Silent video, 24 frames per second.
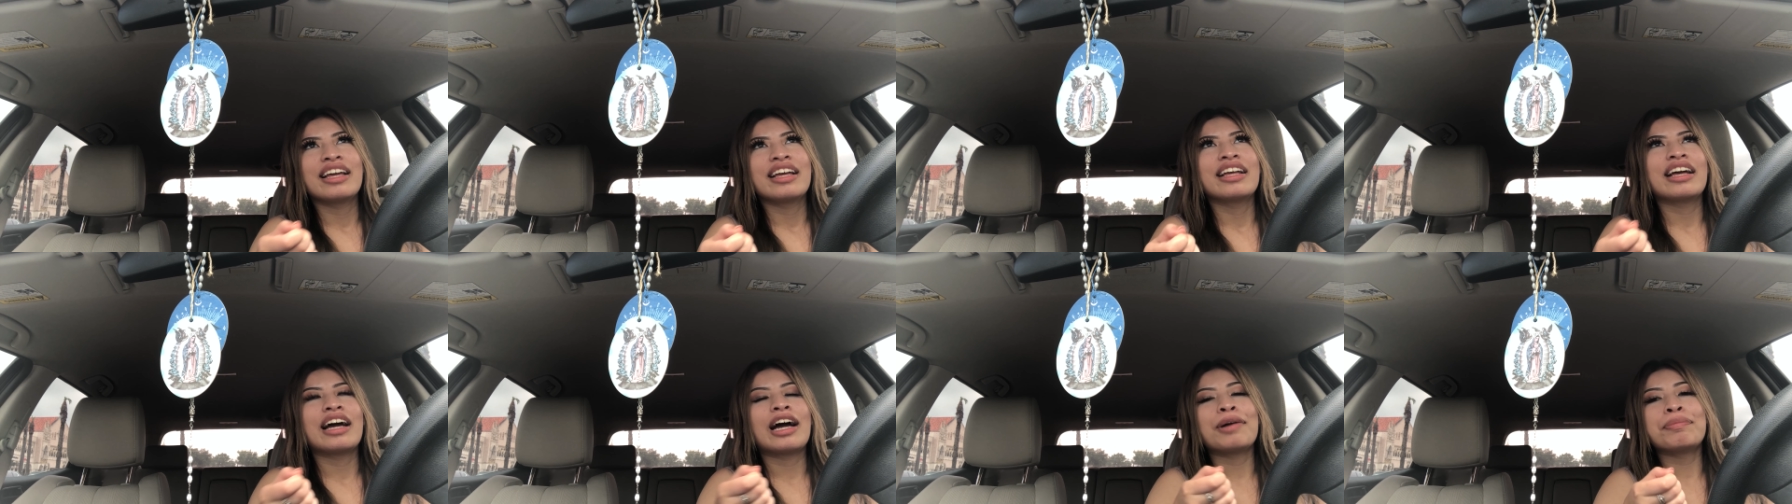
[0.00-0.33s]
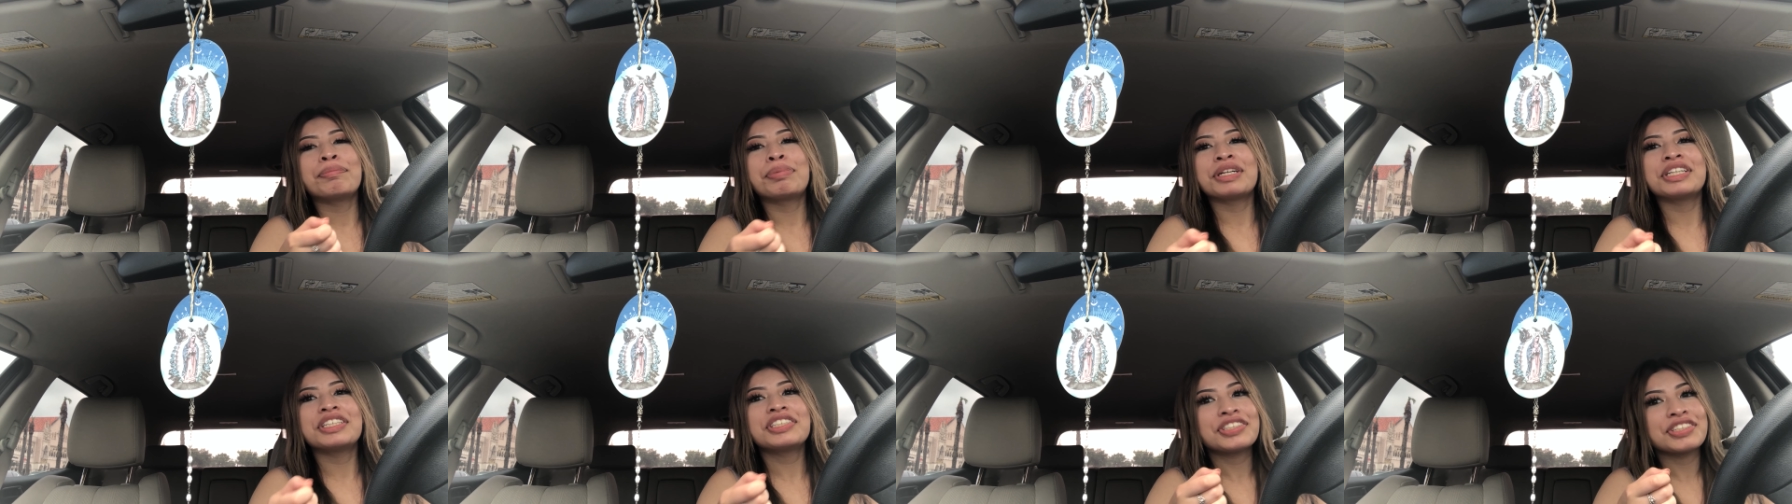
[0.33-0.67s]
I'm
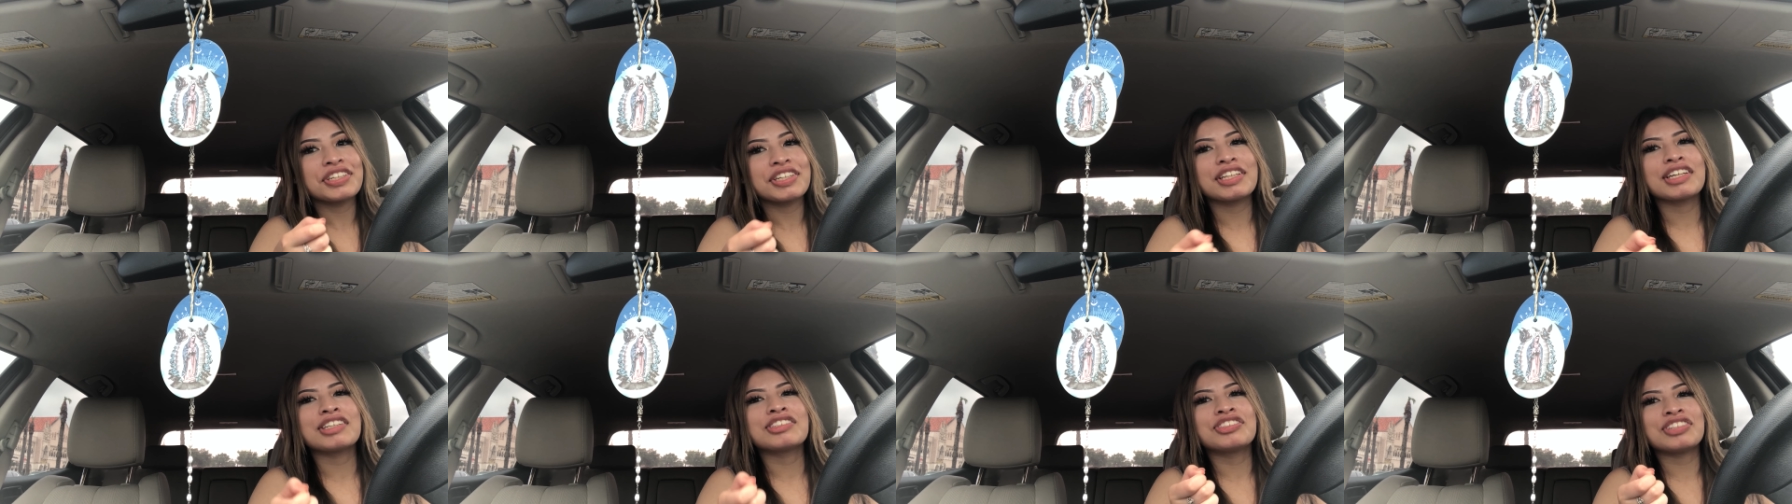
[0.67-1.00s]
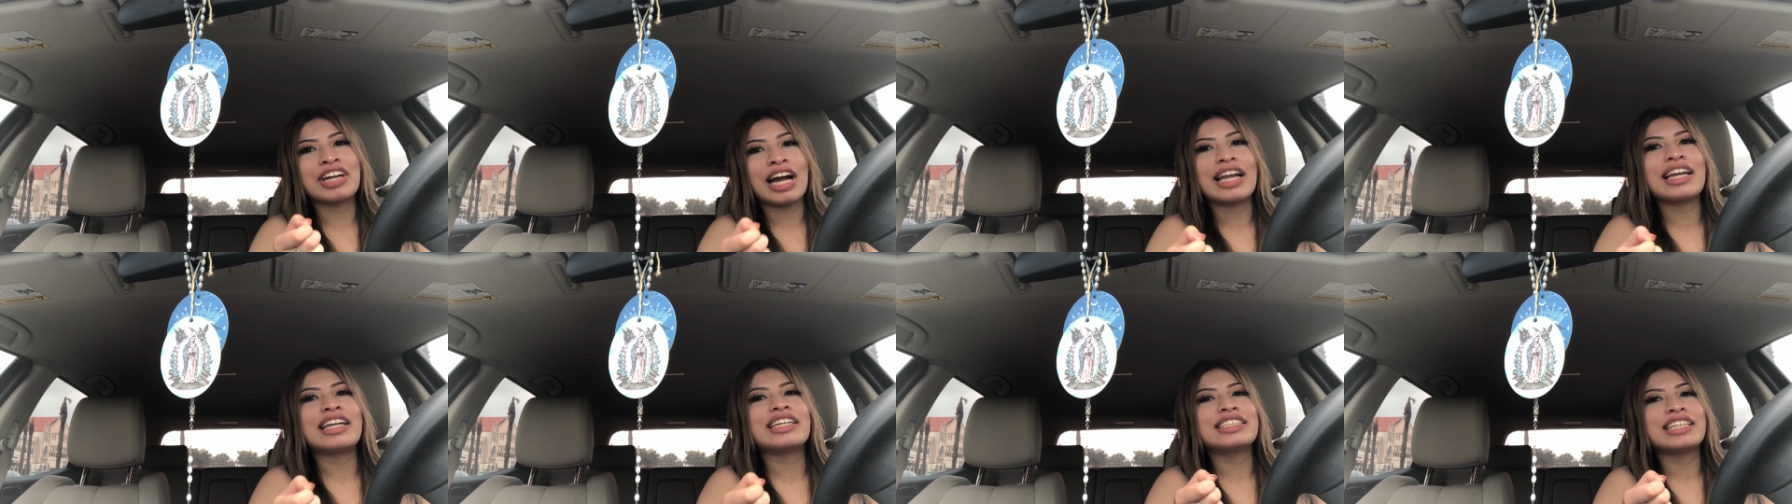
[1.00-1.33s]
pretty sure they're
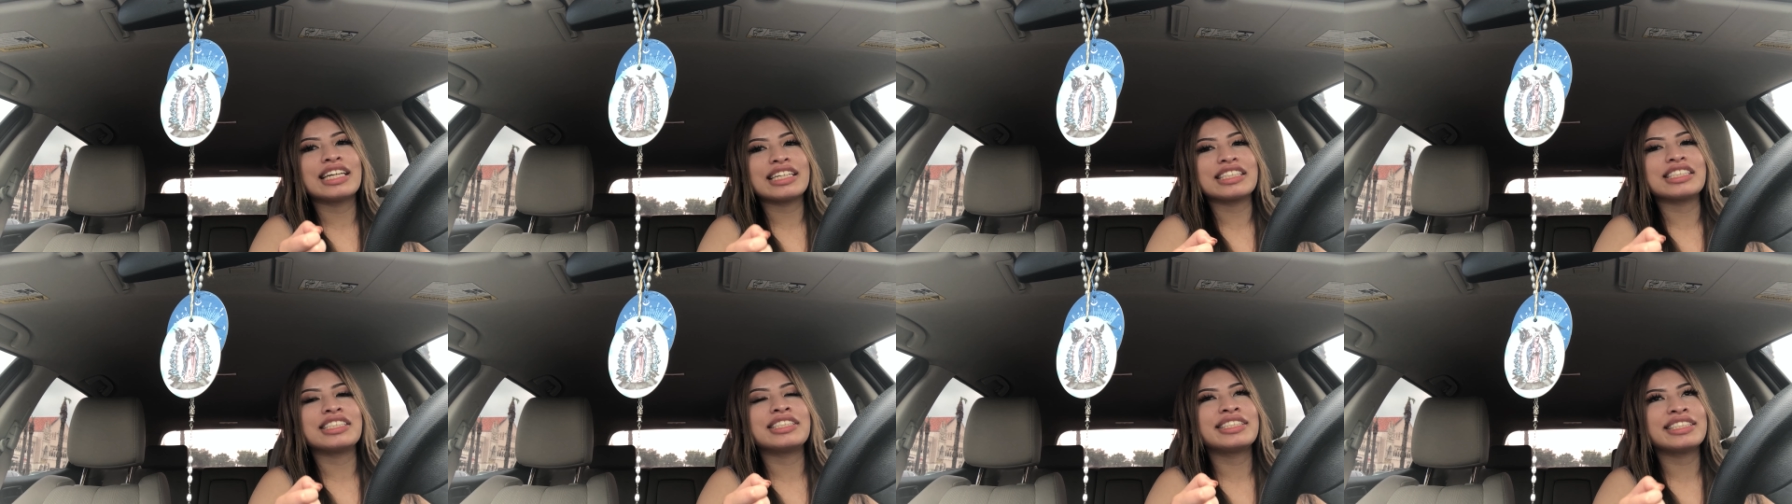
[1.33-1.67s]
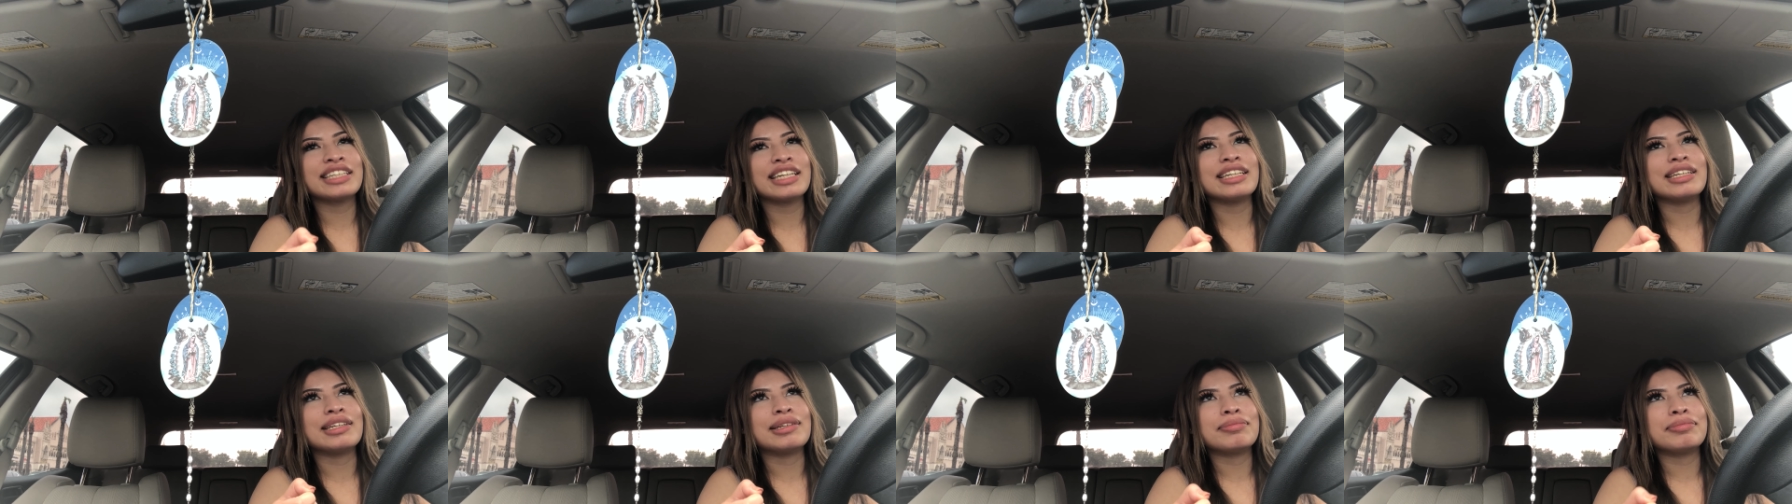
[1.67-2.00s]
trying to take a
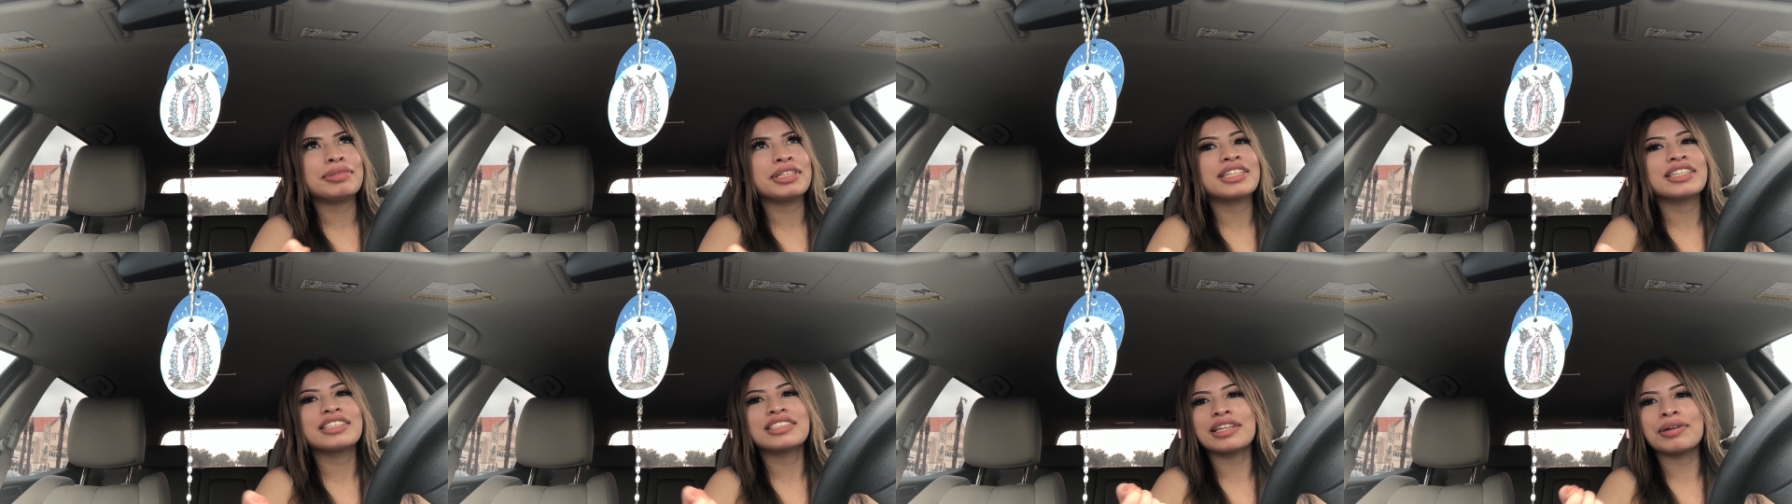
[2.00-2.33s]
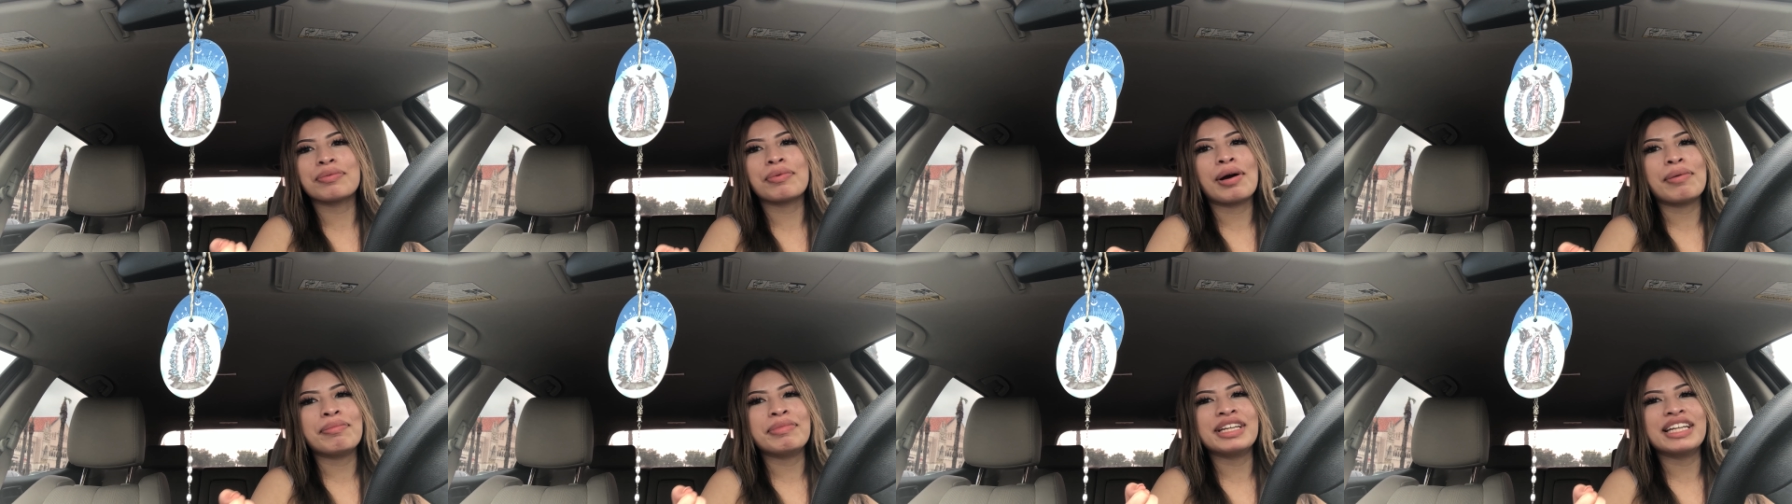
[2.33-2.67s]
shit because they
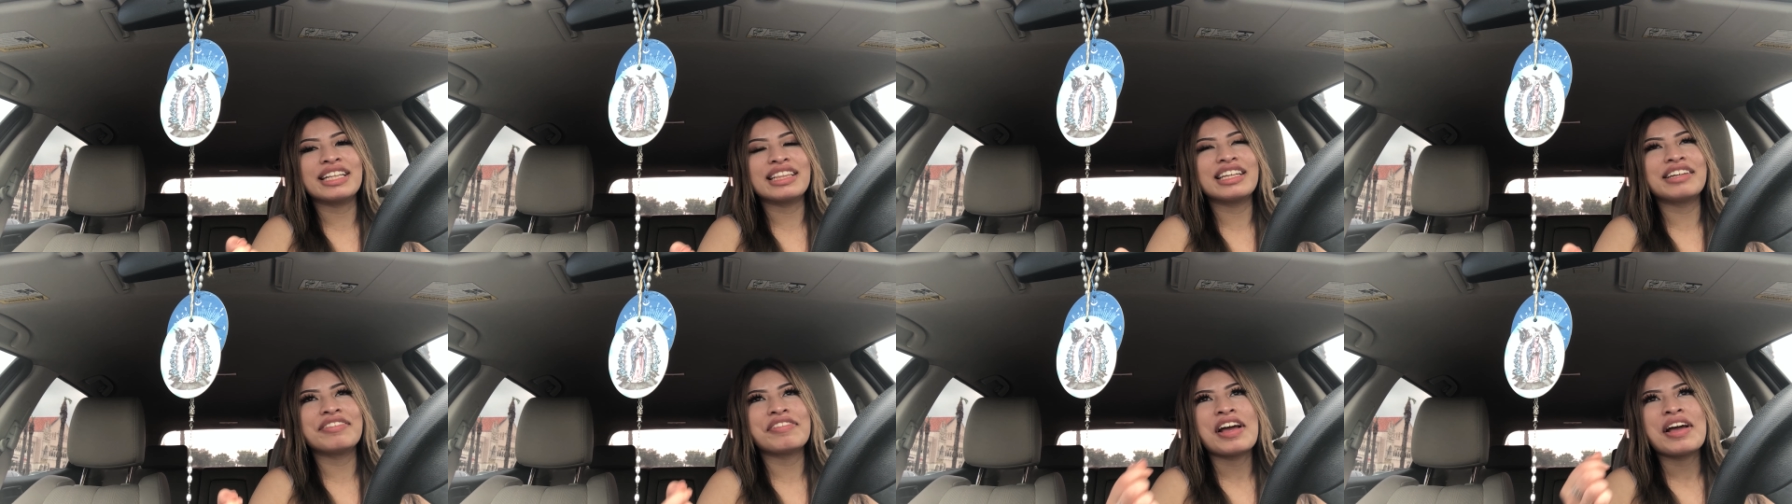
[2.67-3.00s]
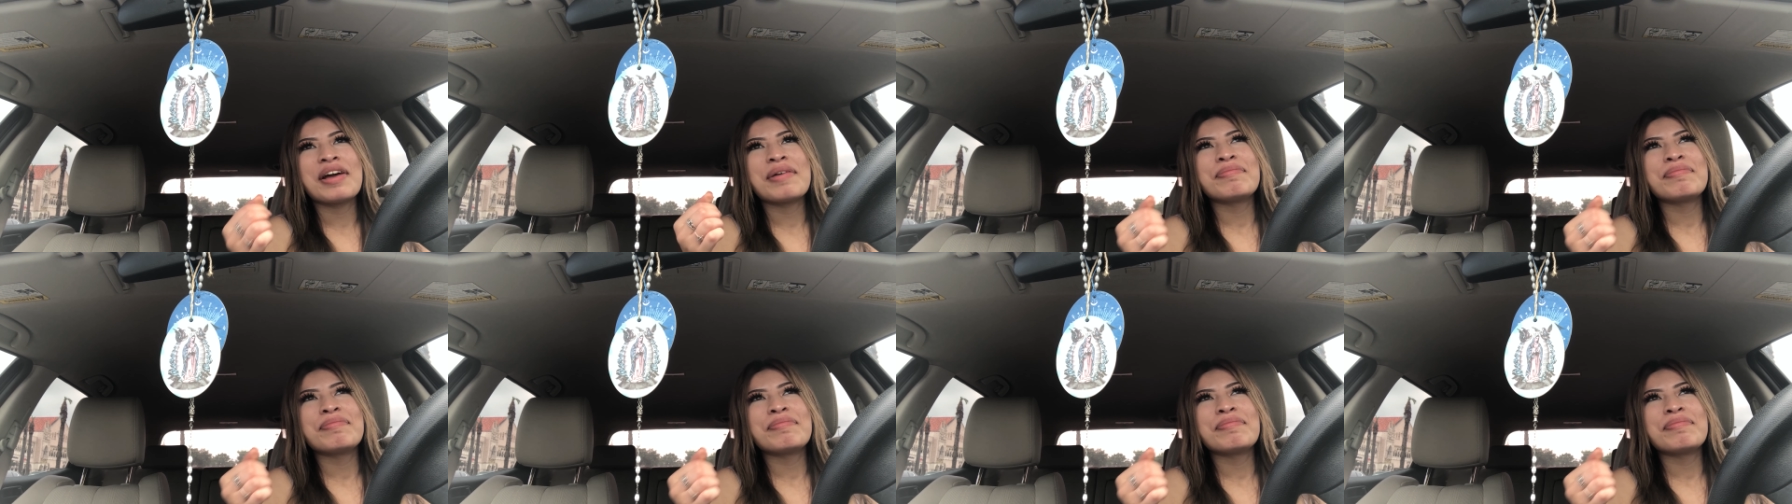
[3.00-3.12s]
want me to leave.